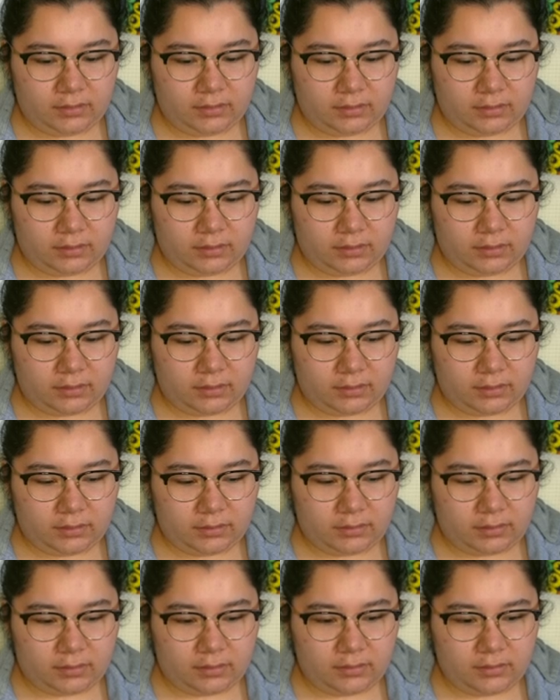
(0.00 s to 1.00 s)
Uh,
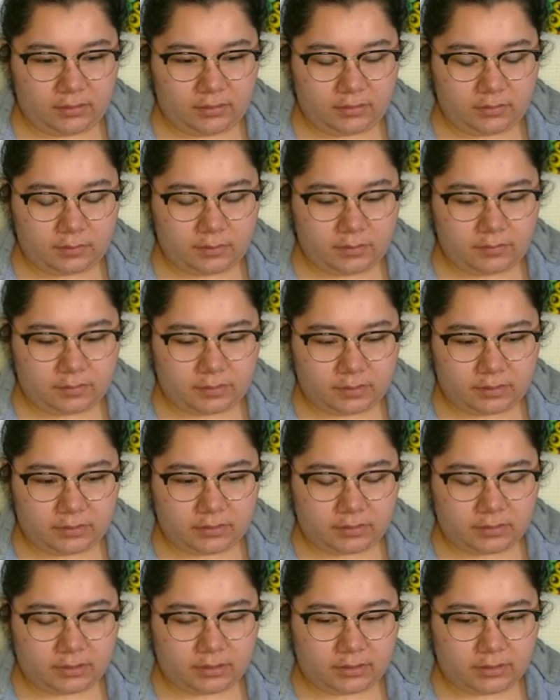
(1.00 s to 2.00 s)
none of these moves are
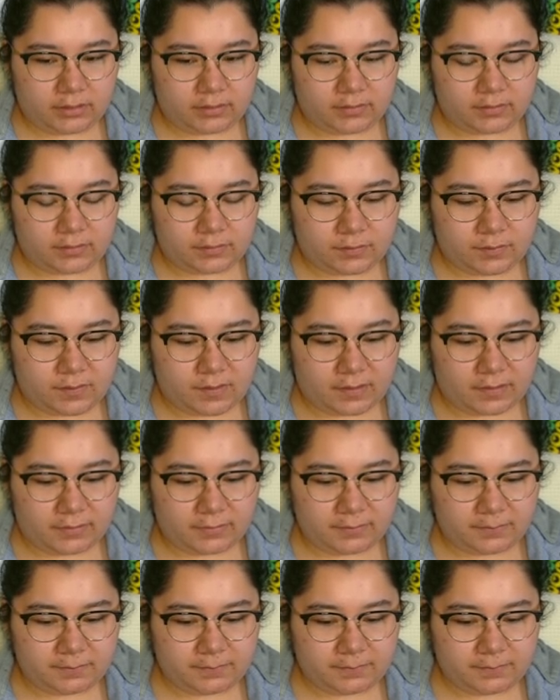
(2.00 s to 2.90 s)
good against Zubat.